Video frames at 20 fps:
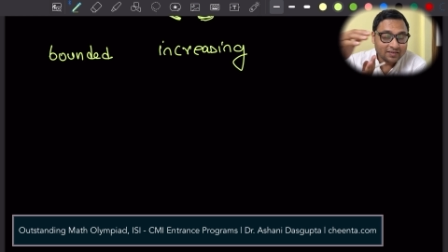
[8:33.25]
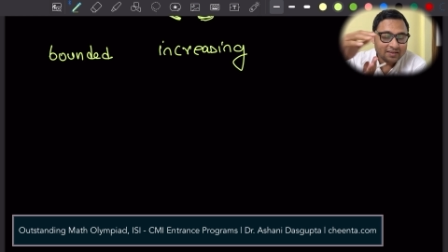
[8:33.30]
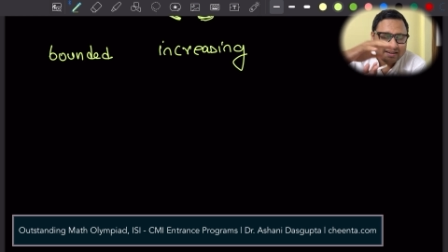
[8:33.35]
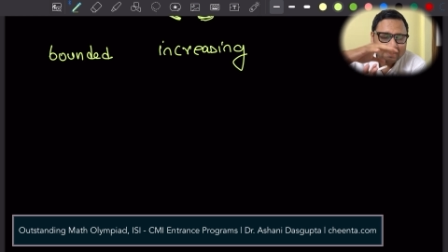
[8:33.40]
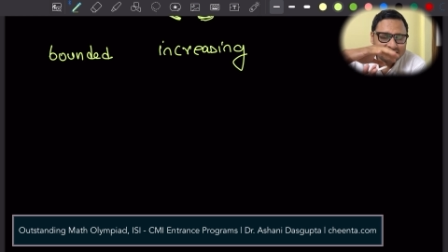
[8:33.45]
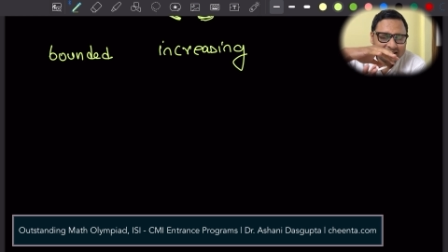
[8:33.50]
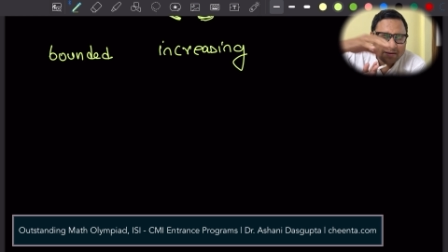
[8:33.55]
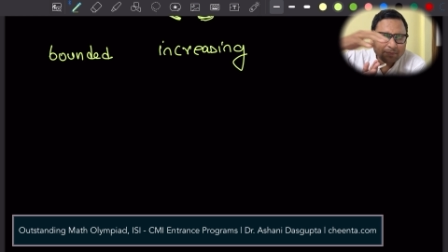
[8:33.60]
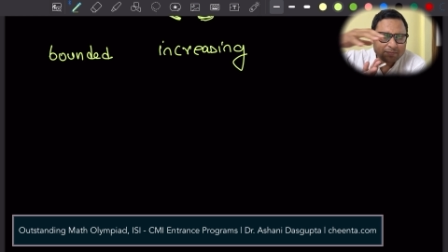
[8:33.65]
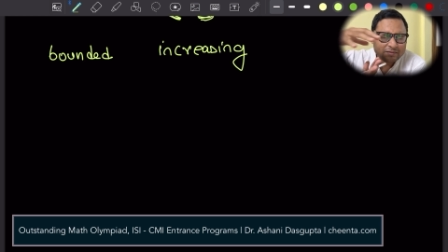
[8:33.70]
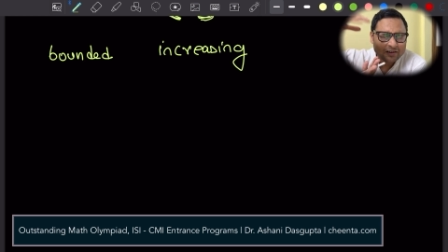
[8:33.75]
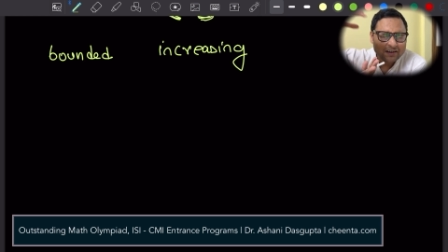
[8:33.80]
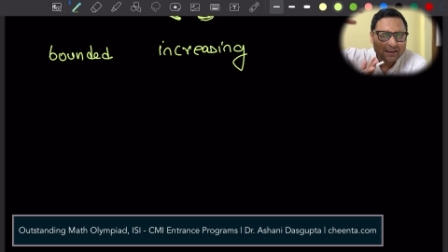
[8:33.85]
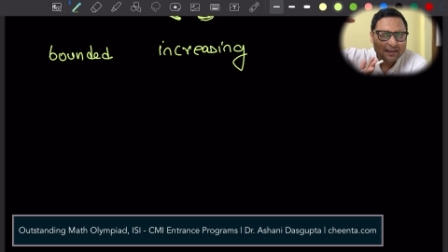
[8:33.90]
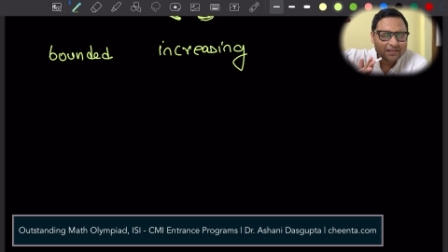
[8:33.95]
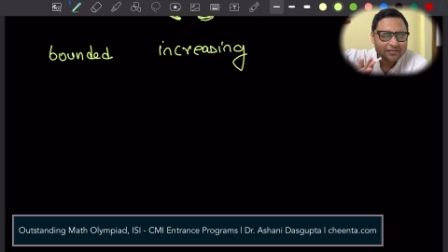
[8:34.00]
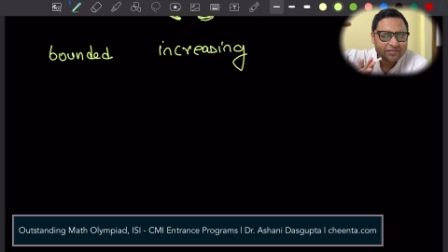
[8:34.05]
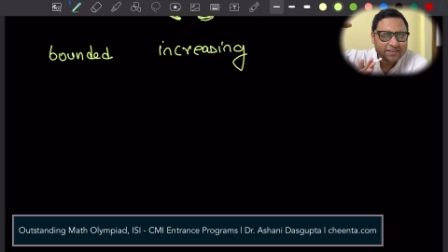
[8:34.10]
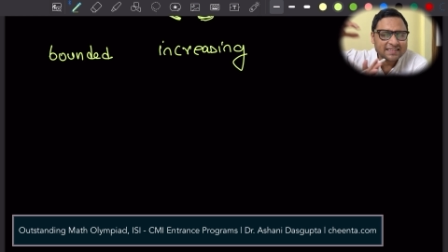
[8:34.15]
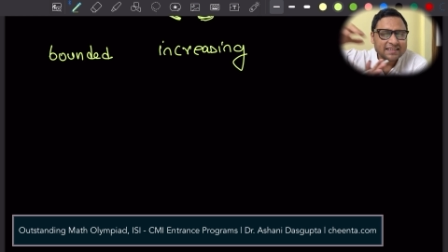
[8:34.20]
It keeps on
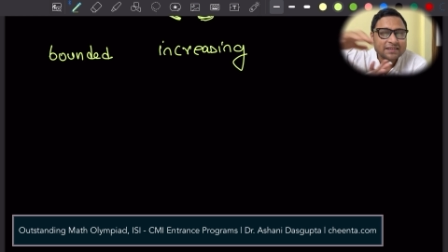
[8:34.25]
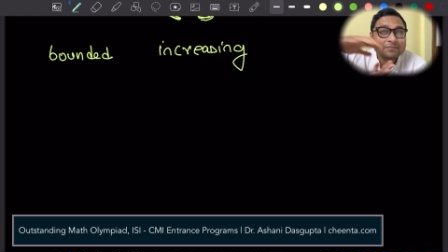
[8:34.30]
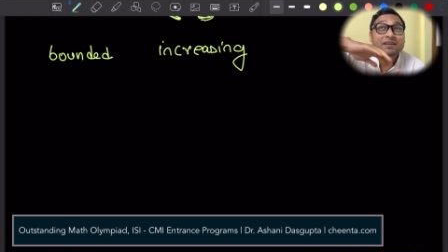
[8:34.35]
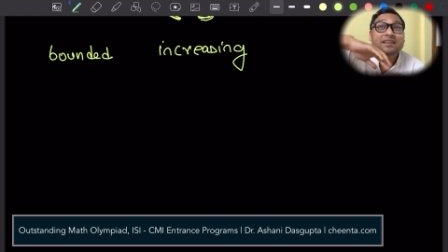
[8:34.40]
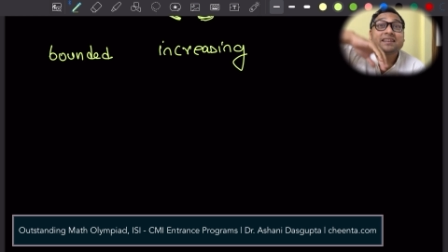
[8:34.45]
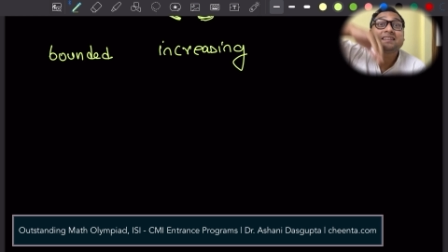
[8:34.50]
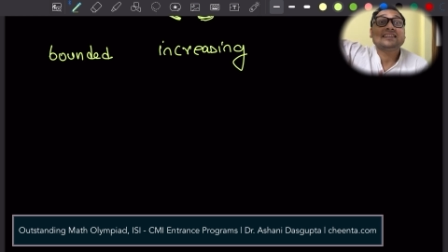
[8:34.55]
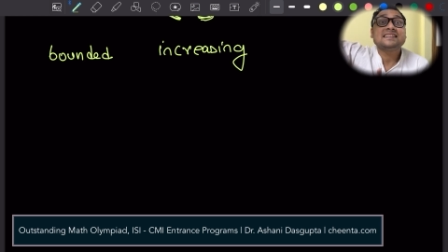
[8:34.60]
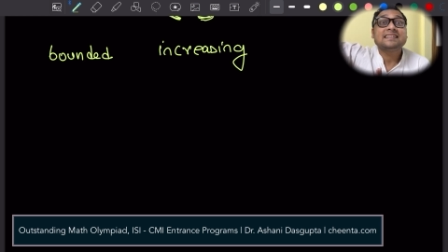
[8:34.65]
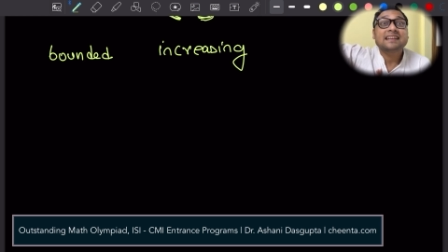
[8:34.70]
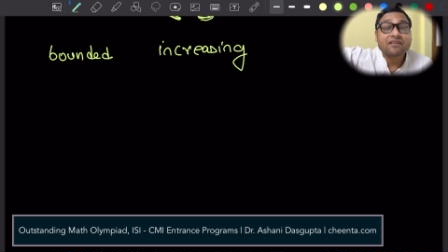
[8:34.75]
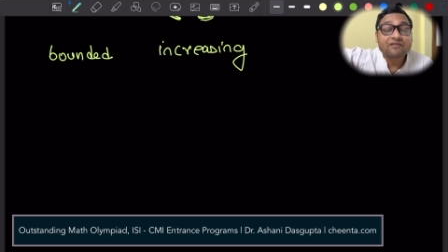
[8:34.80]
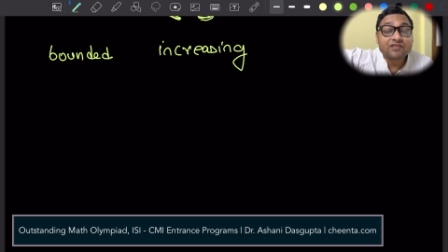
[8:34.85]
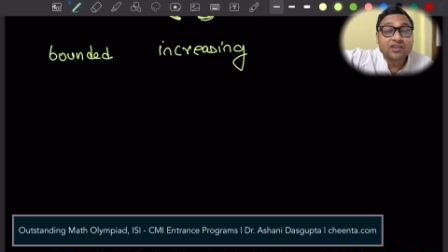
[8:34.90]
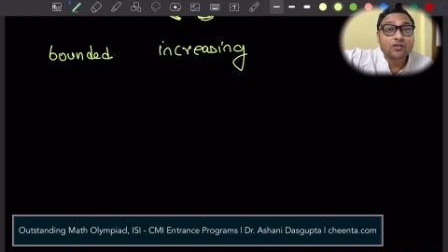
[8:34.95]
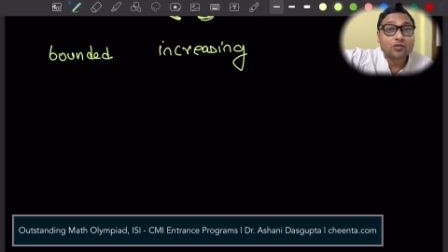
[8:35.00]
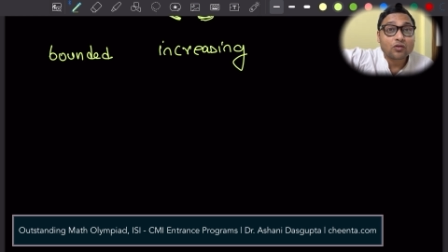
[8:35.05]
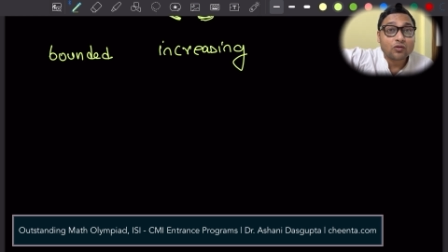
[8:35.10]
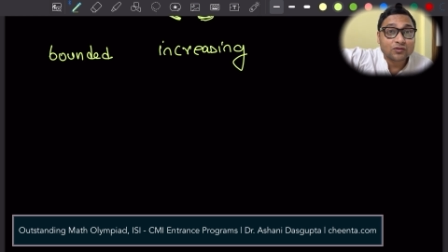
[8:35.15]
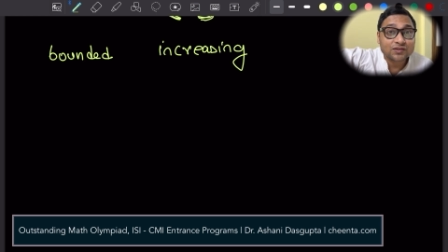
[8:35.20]
increasing, but it
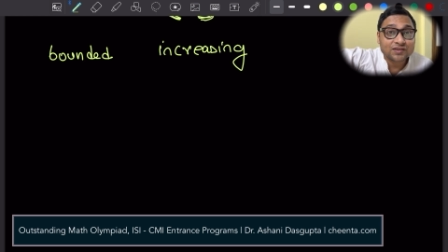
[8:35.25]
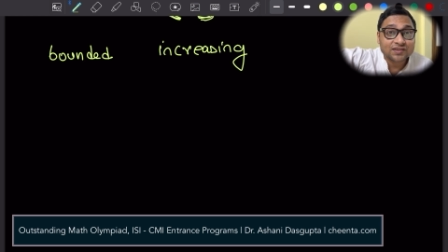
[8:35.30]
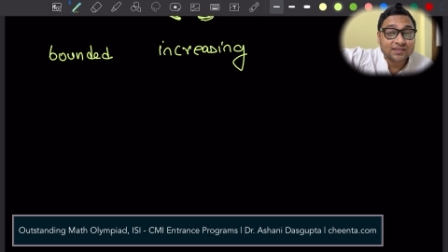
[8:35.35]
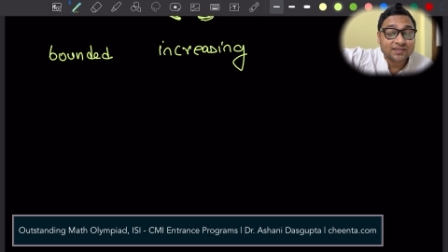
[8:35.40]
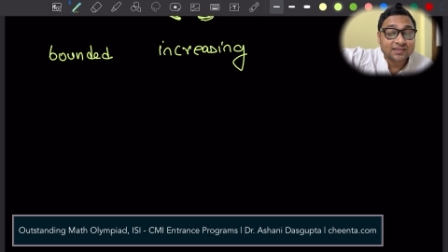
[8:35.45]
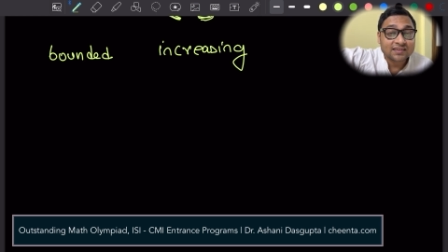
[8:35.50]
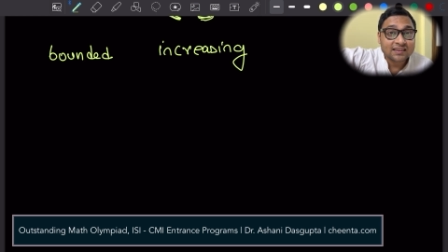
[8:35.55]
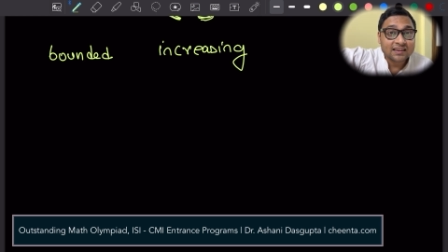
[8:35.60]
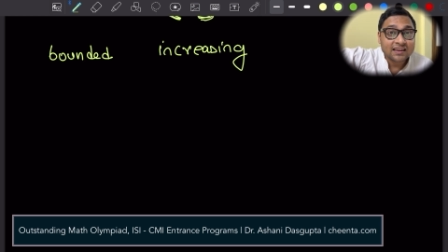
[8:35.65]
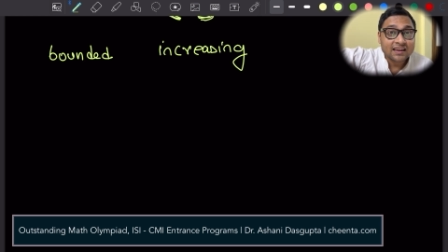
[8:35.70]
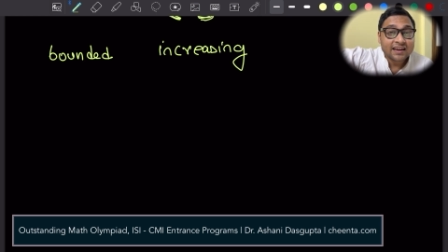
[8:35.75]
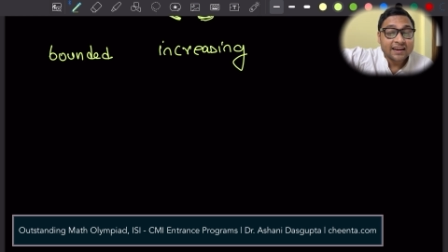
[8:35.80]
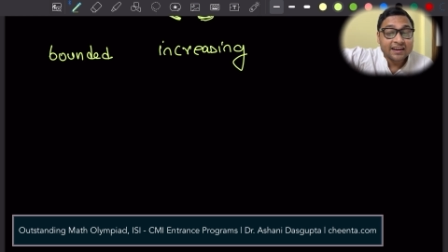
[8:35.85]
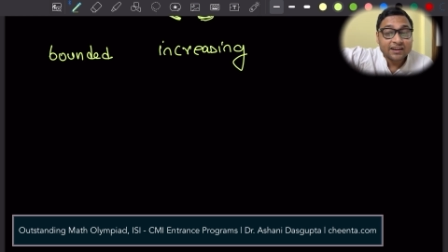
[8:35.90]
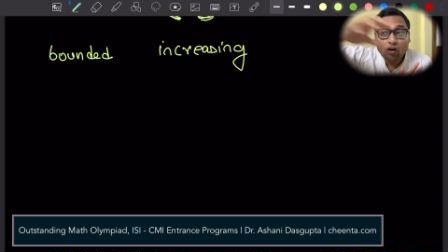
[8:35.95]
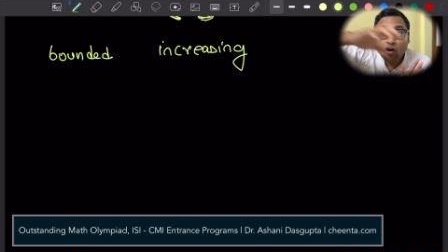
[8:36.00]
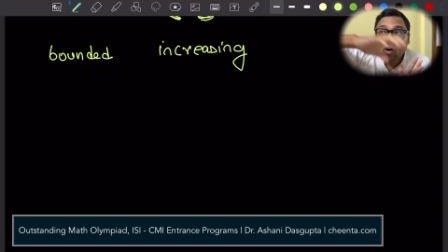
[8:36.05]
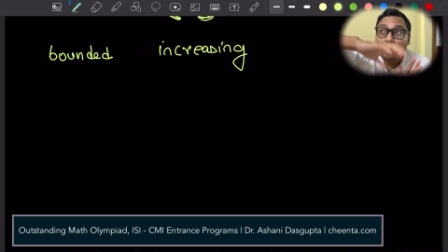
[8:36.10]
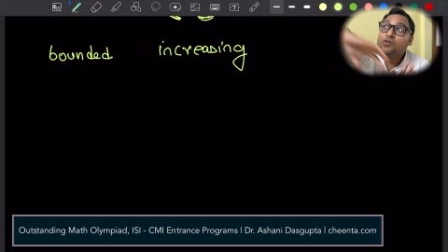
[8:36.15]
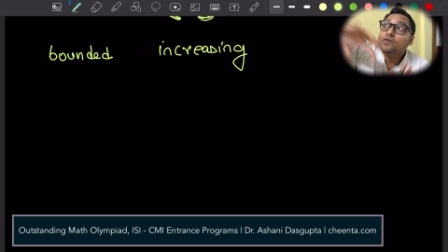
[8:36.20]
never goes. It
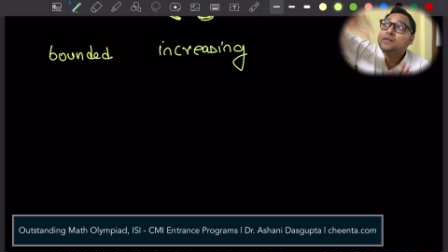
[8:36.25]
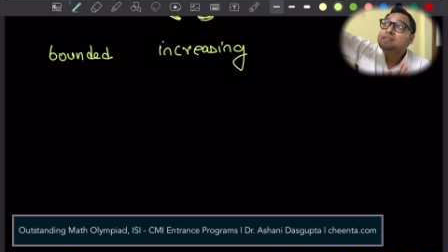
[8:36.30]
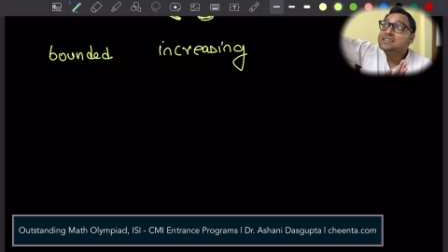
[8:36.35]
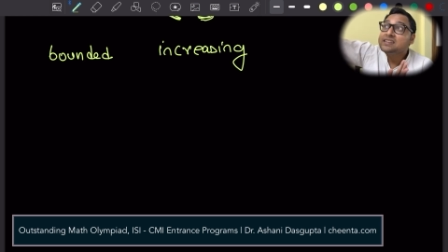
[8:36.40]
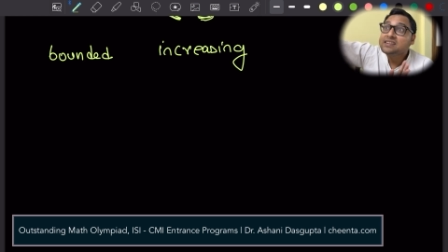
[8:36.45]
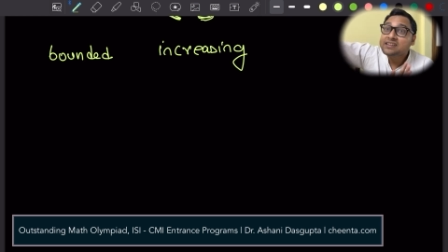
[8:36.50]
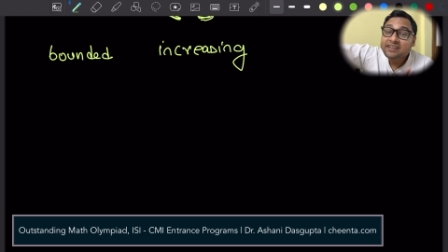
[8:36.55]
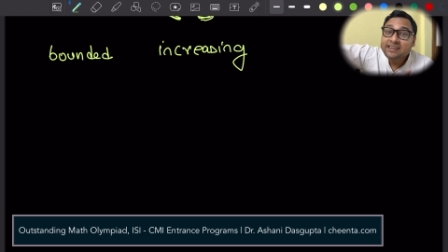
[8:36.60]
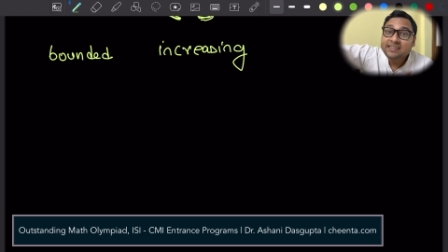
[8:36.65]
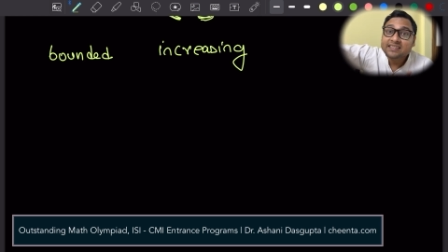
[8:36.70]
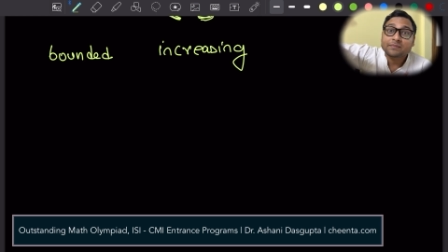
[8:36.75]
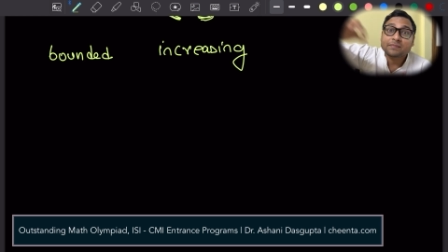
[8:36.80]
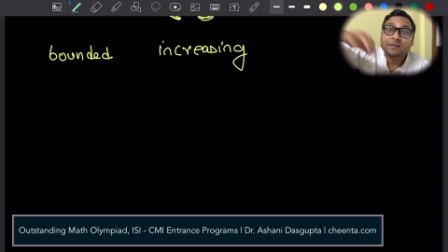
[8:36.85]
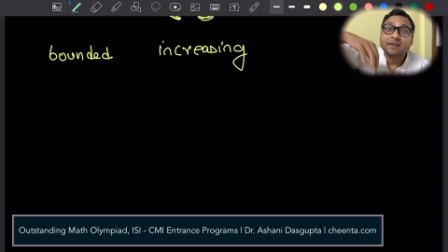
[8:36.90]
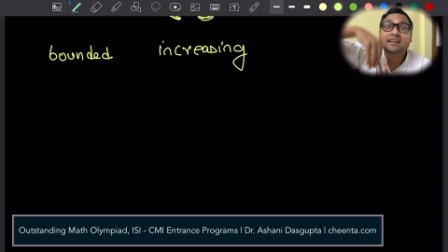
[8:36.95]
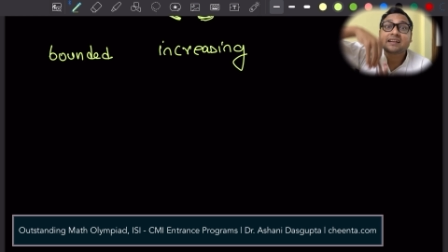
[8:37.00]
always increases, but